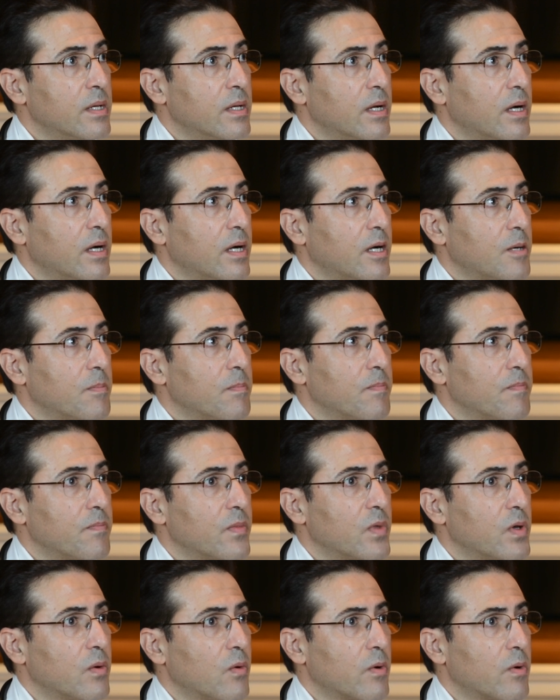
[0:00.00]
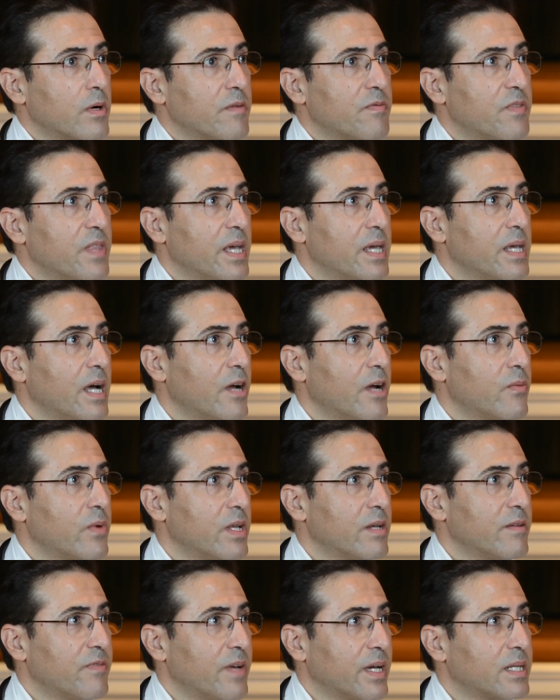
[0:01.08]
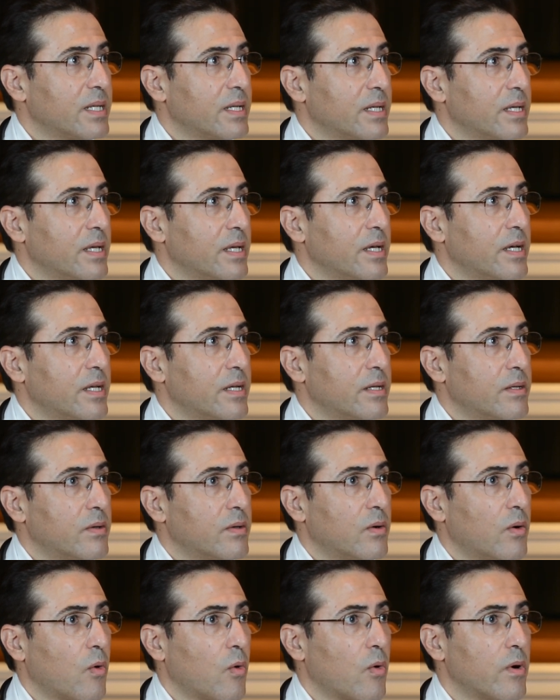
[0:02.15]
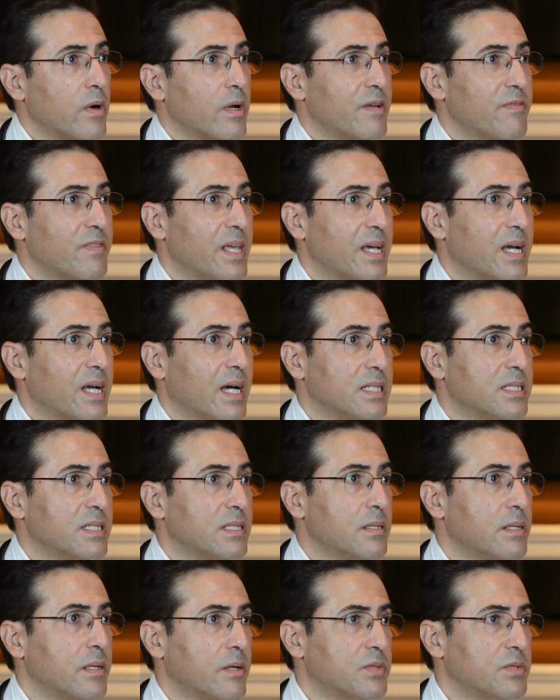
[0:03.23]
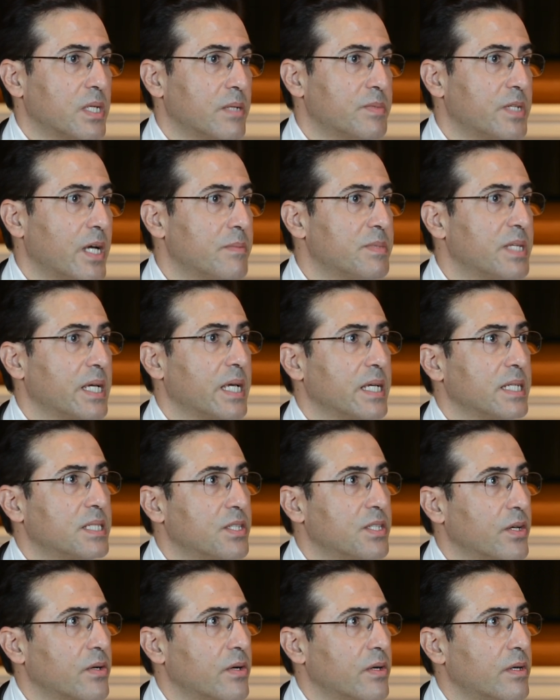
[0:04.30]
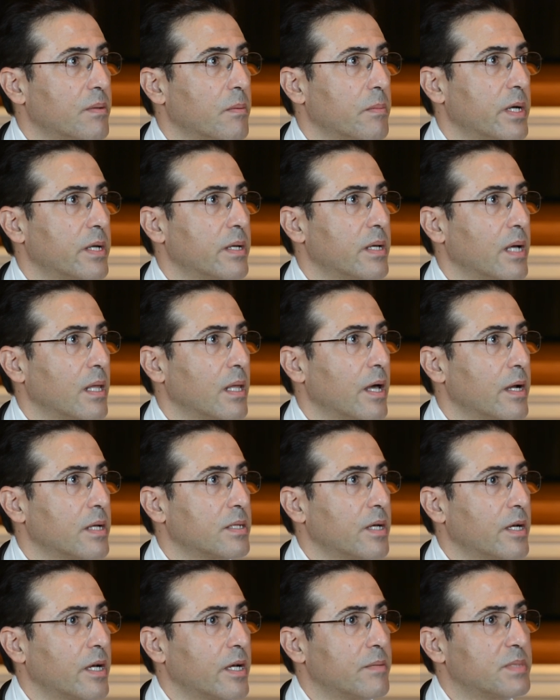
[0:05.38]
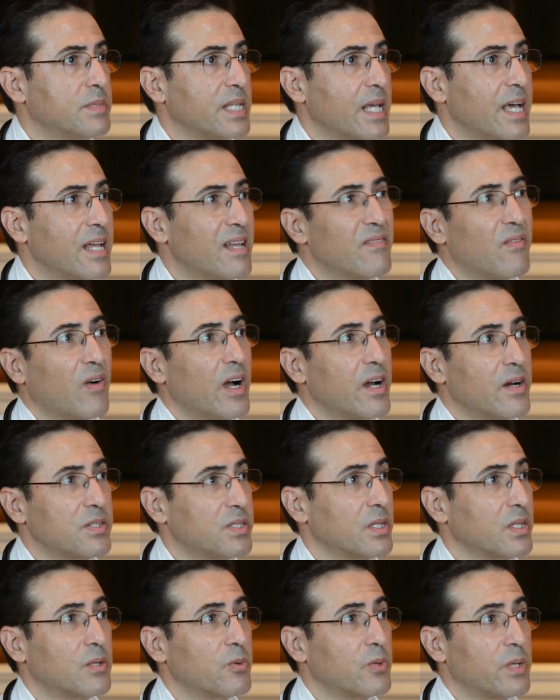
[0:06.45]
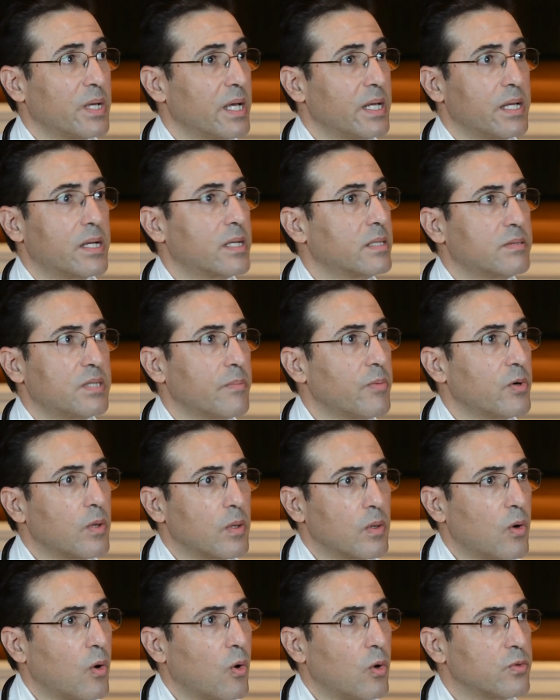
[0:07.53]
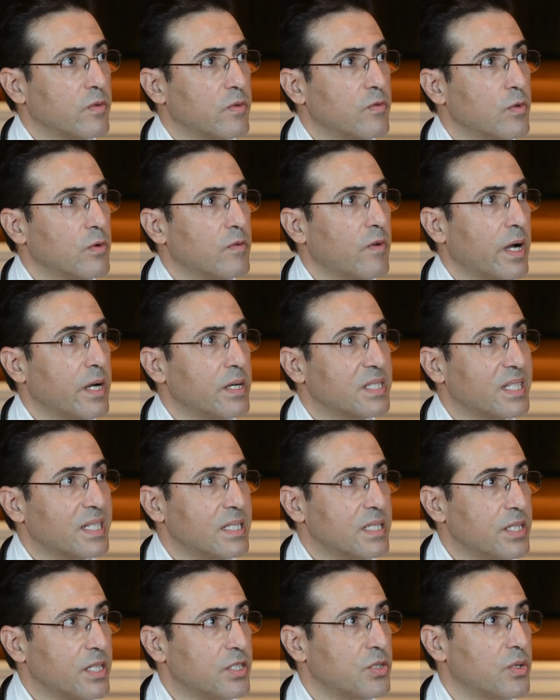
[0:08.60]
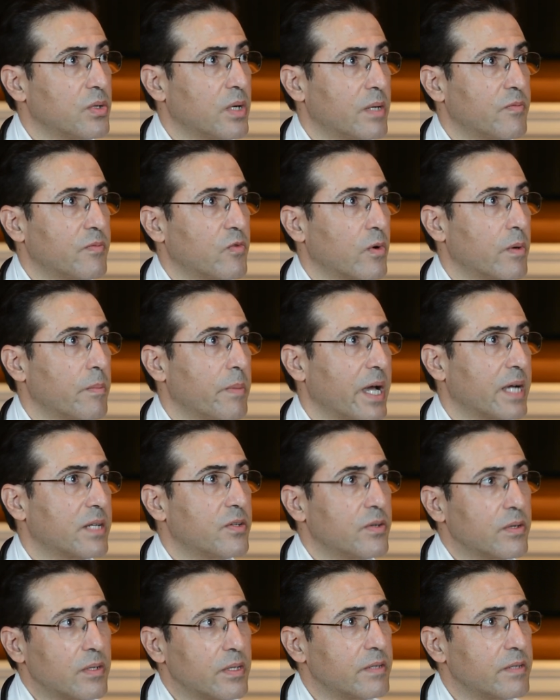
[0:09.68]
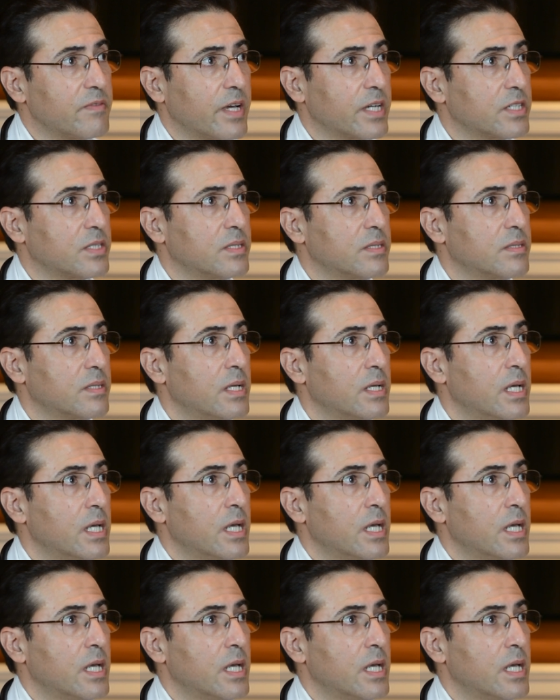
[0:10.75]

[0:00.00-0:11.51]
or if they got reinfected again, or if they got, sometimes they get sicker, but a lot of times any virus, including any typical cold or flu virus, can set you up for bacterial infections.